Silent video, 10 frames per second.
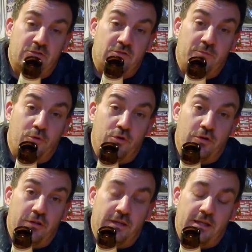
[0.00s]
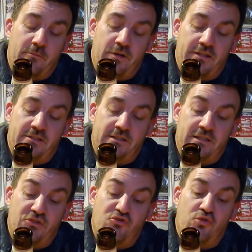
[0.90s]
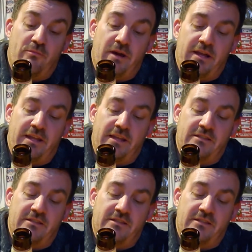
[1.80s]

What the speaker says: with the born on date, but it's the enjoy by date.